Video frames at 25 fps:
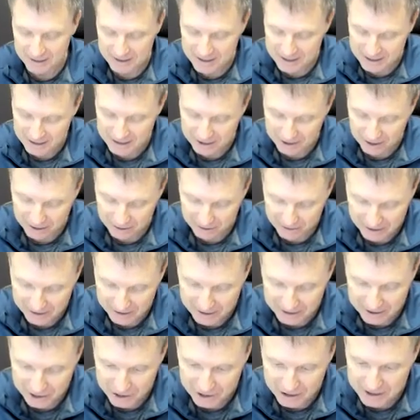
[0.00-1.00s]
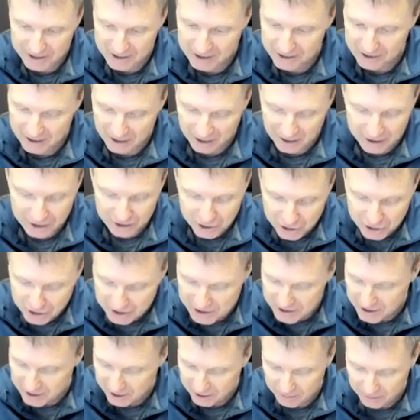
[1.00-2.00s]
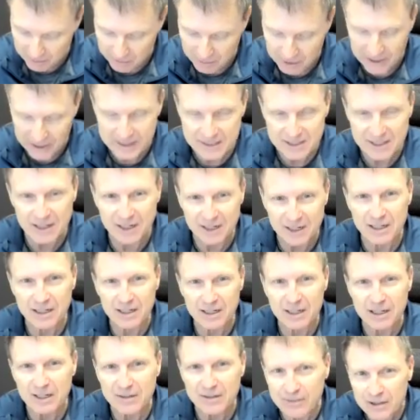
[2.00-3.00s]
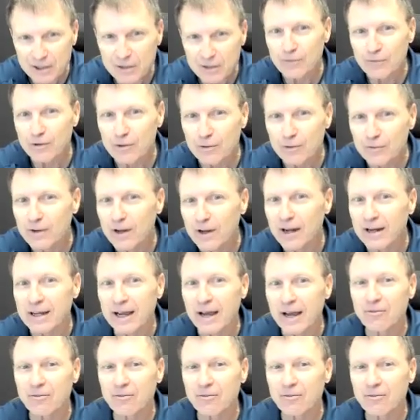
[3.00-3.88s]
can see already just the complexity, even if you've done